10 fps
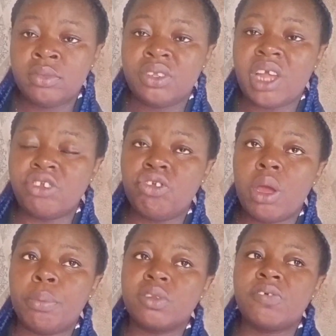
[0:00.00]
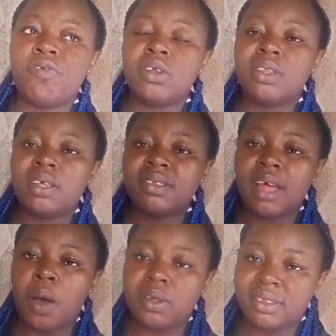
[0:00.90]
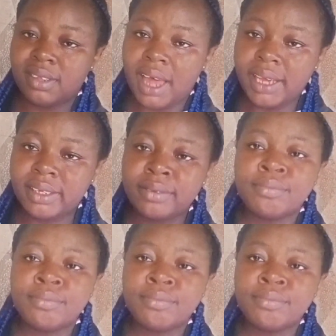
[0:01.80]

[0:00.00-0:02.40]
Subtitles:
Nigeria, but for this our side,